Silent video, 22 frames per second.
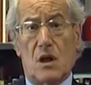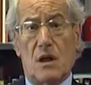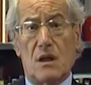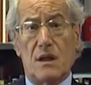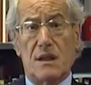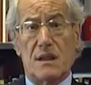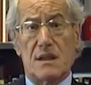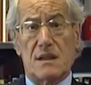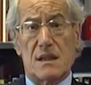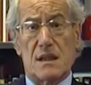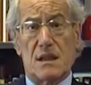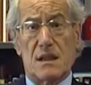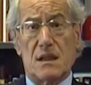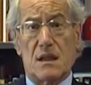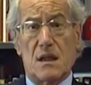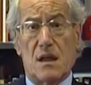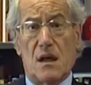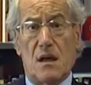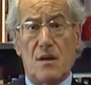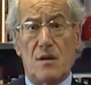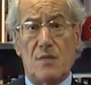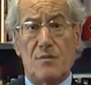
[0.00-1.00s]
colleagues and
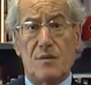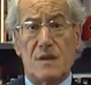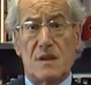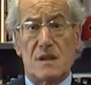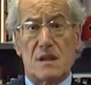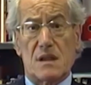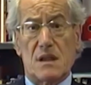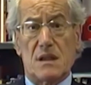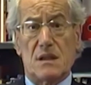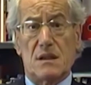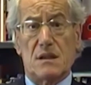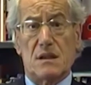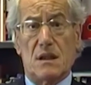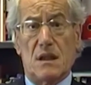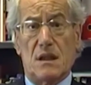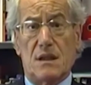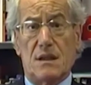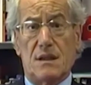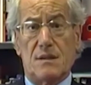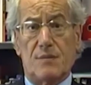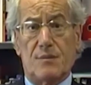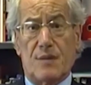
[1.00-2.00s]
economists
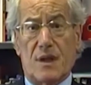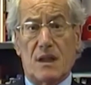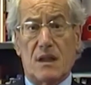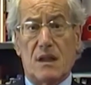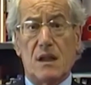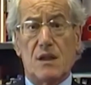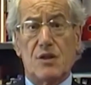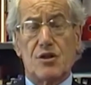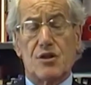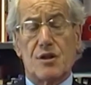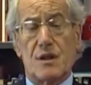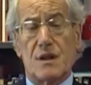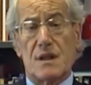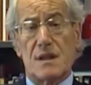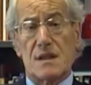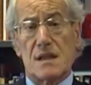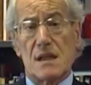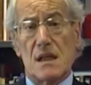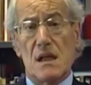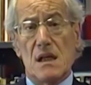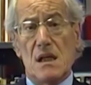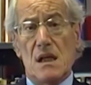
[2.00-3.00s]
and
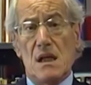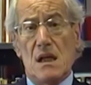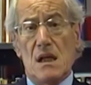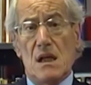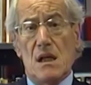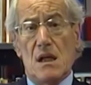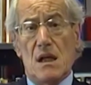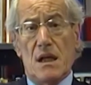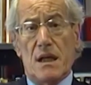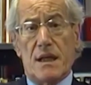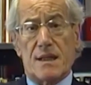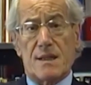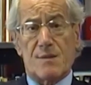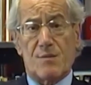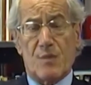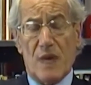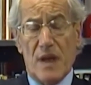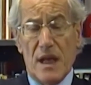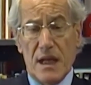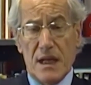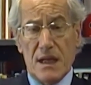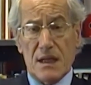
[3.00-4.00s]
practitioners
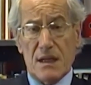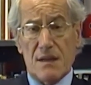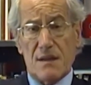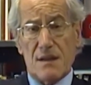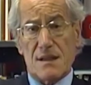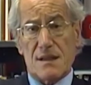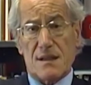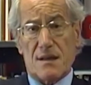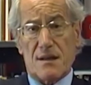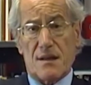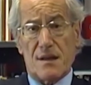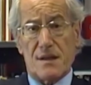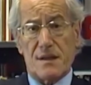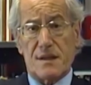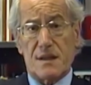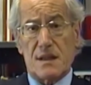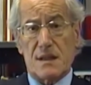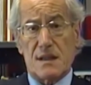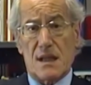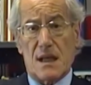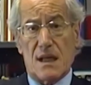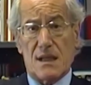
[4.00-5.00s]
explaining this
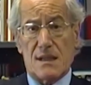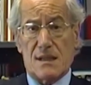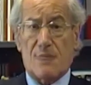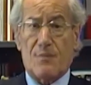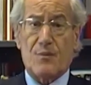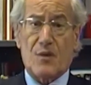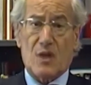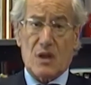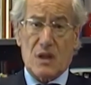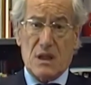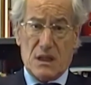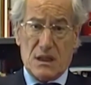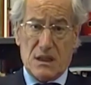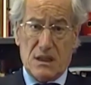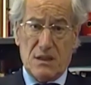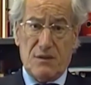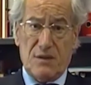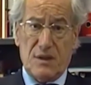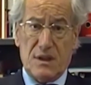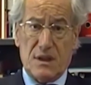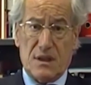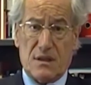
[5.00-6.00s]
crisis as a
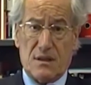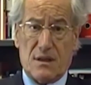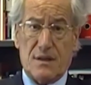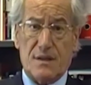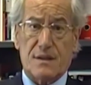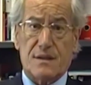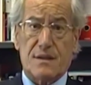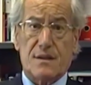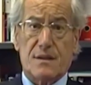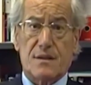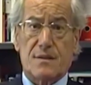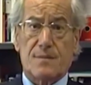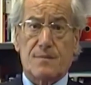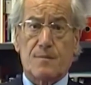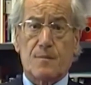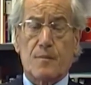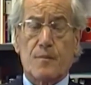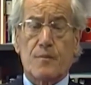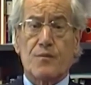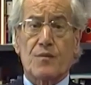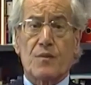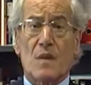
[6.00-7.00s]
productivity crisis.
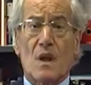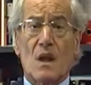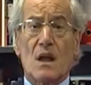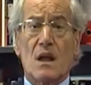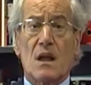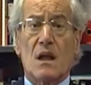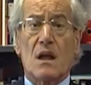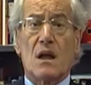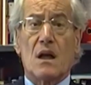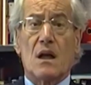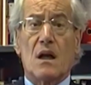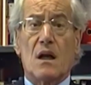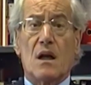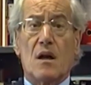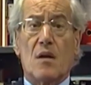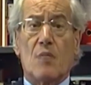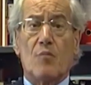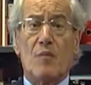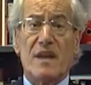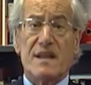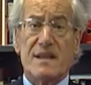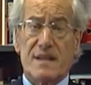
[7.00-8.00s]

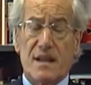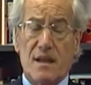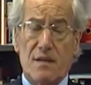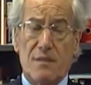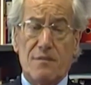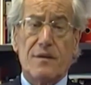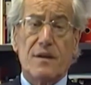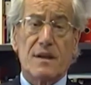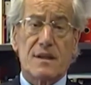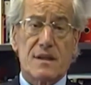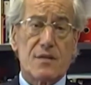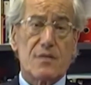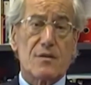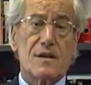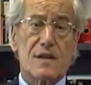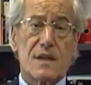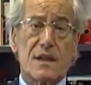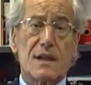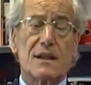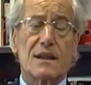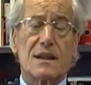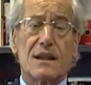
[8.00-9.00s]
Myself, as you
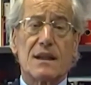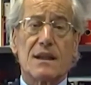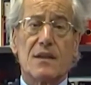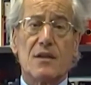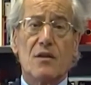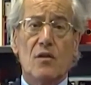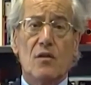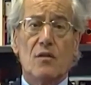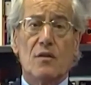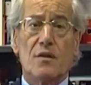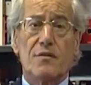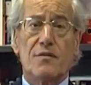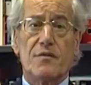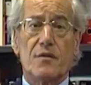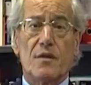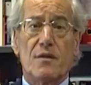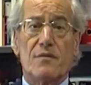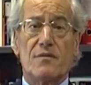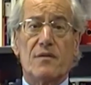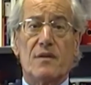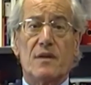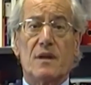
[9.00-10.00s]
certainly know if
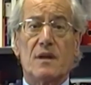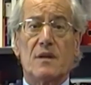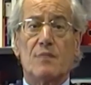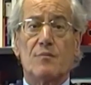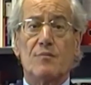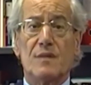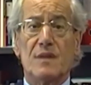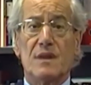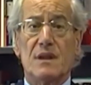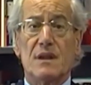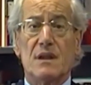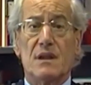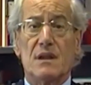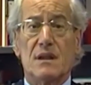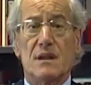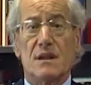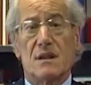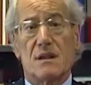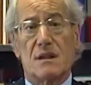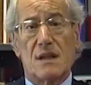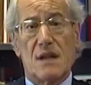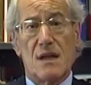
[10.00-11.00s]
you have been
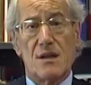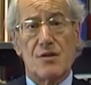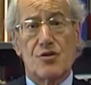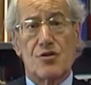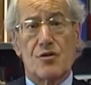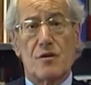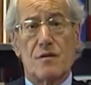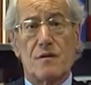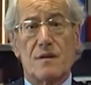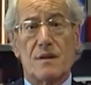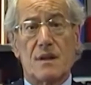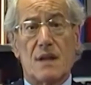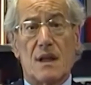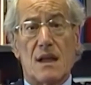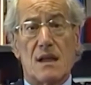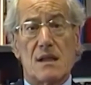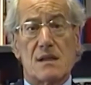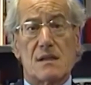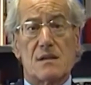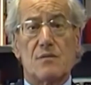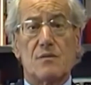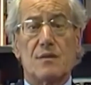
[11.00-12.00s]
in touch over the
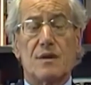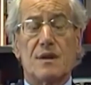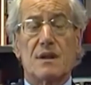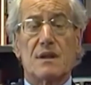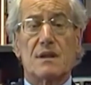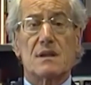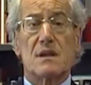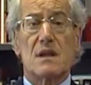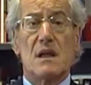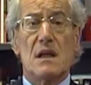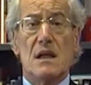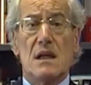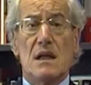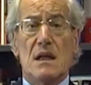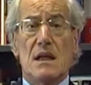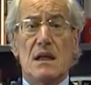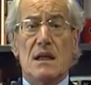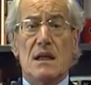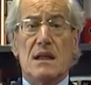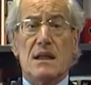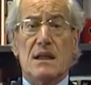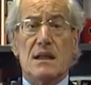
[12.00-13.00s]
last 2 years,
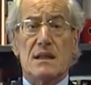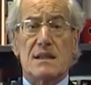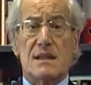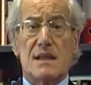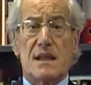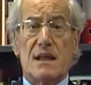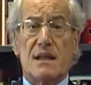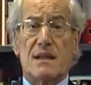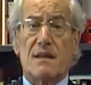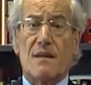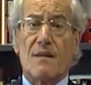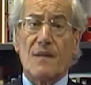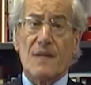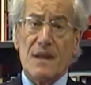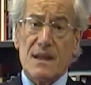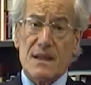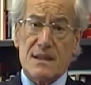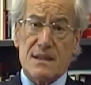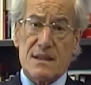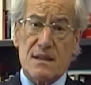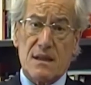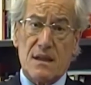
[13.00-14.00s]
is that
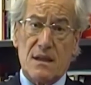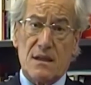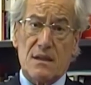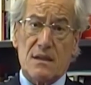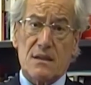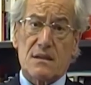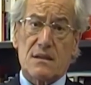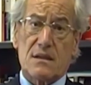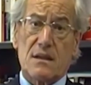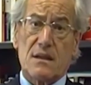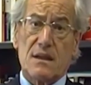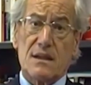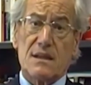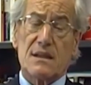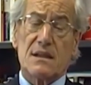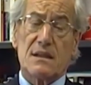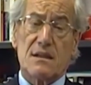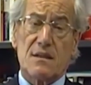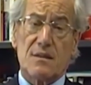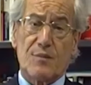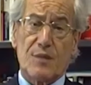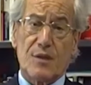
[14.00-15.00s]
these things,
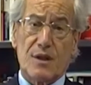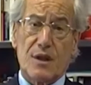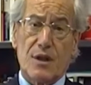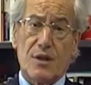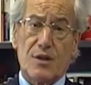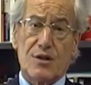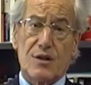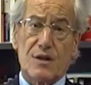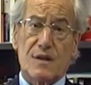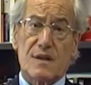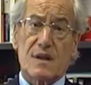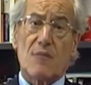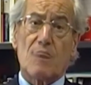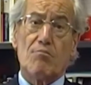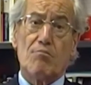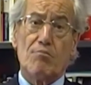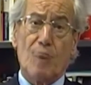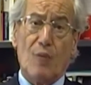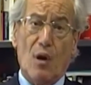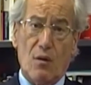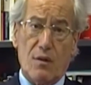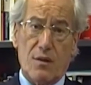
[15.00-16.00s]
these interpretations
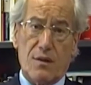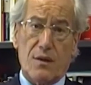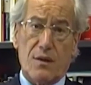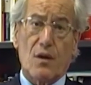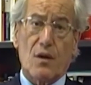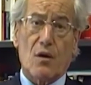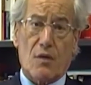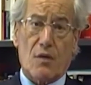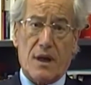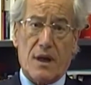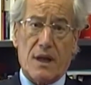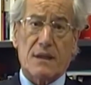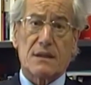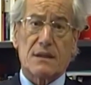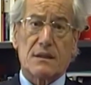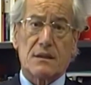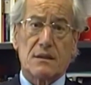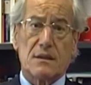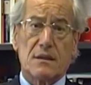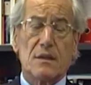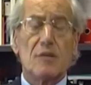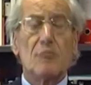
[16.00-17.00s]
are both
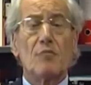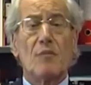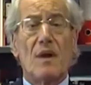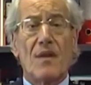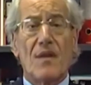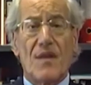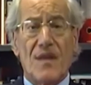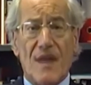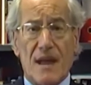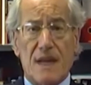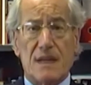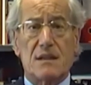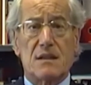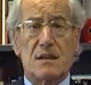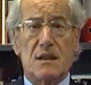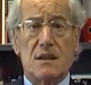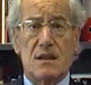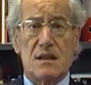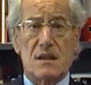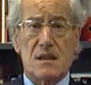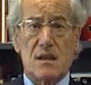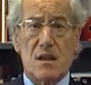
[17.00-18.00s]
correct. But that
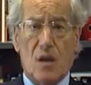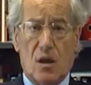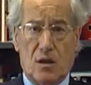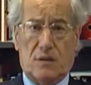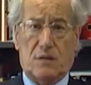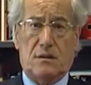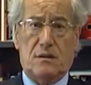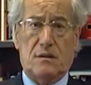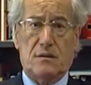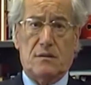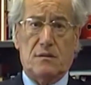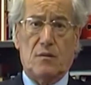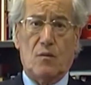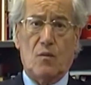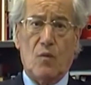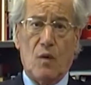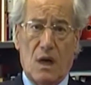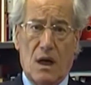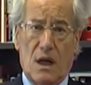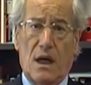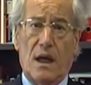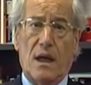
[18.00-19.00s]
is not
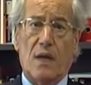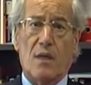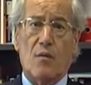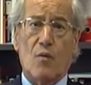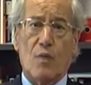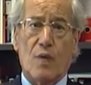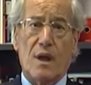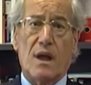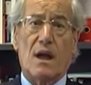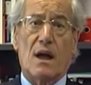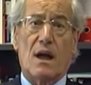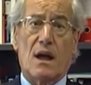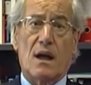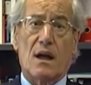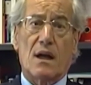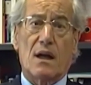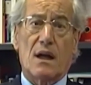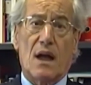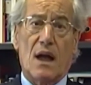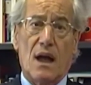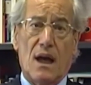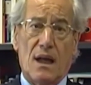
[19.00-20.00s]
why we are
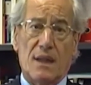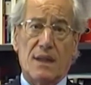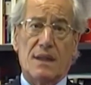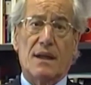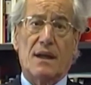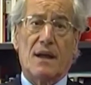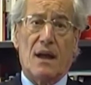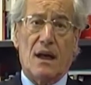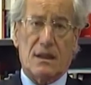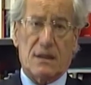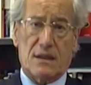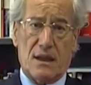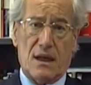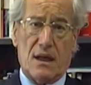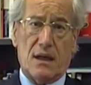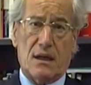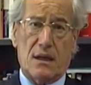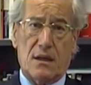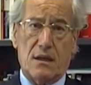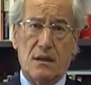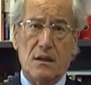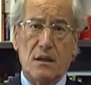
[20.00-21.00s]
under
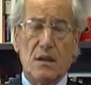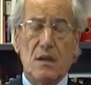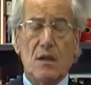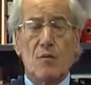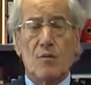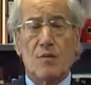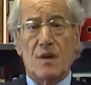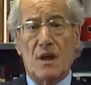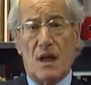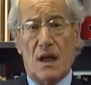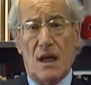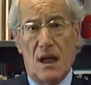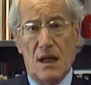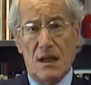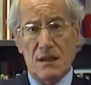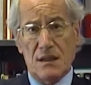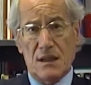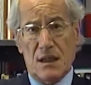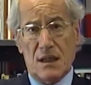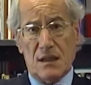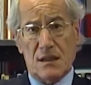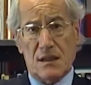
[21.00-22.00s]
attack. We are
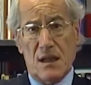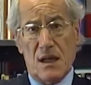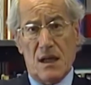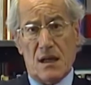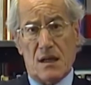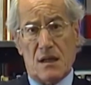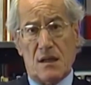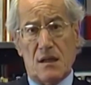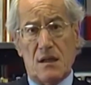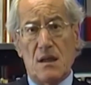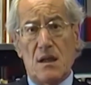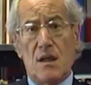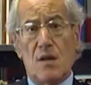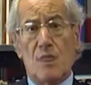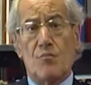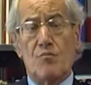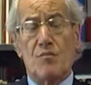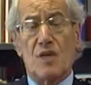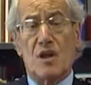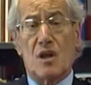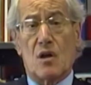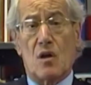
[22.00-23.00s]
under attack
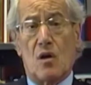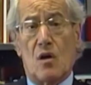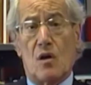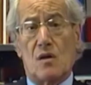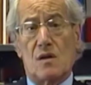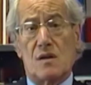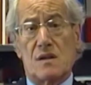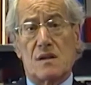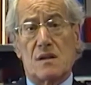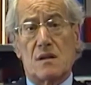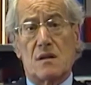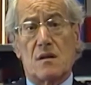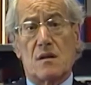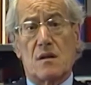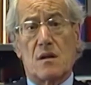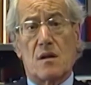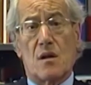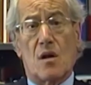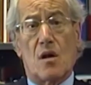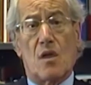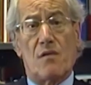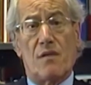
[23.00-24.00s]
because
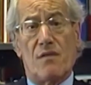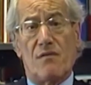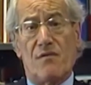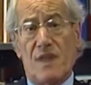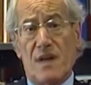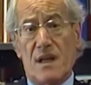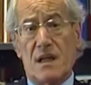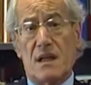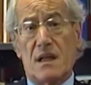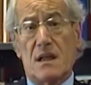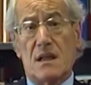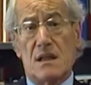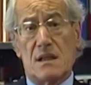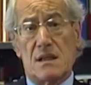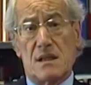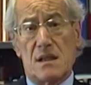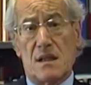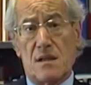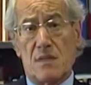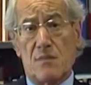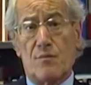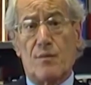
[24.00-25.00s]
of a very
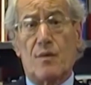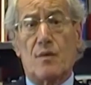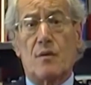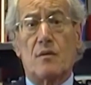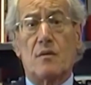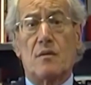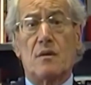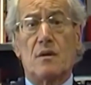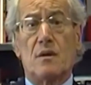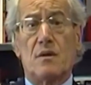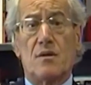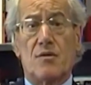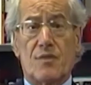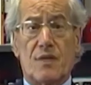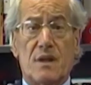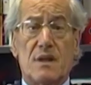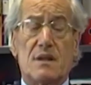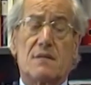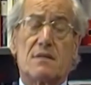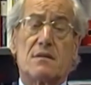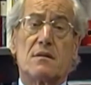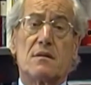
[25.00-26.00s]
simple
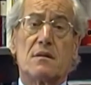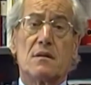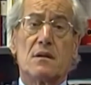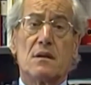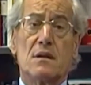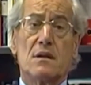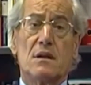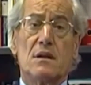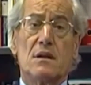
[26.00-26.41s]
reason.